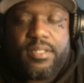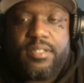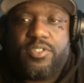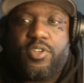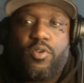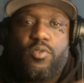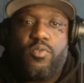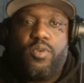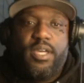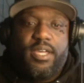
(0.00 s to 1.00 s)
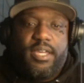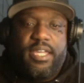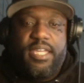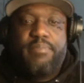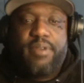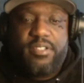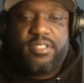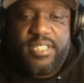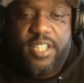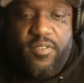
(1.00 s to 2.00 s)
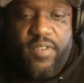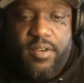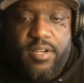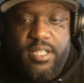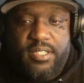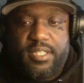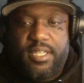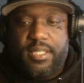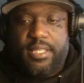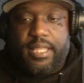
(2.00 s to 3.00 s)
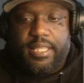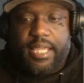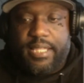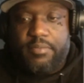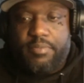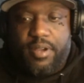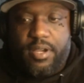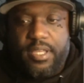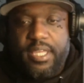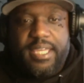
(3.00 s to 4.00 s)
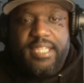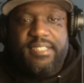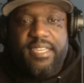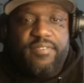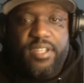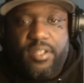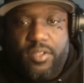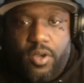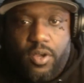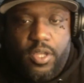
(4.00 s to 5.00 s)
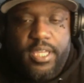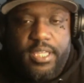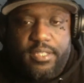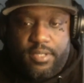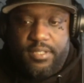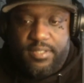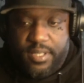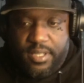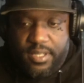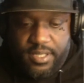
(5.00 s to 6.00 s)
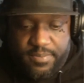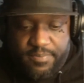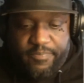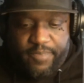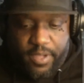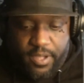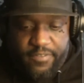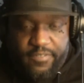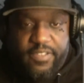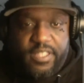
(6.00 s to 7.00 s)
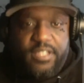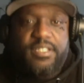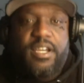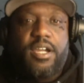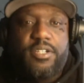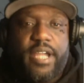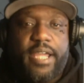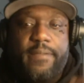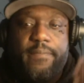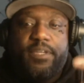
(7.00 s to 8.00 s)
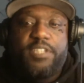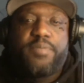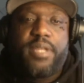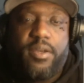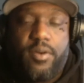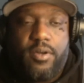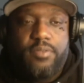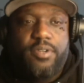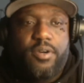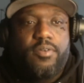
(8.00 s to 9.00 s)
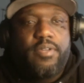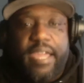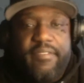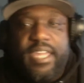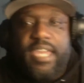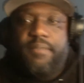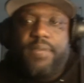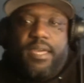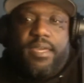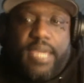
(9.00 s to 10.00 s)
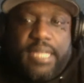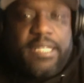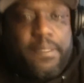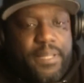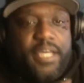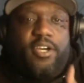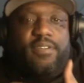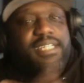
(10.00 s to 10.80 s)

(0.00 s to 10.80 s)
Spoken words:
So he burns himself out because, like LeBron, he's giving it all. He's fulfilling his contract. He's playing all, every game, and then the playoffs, he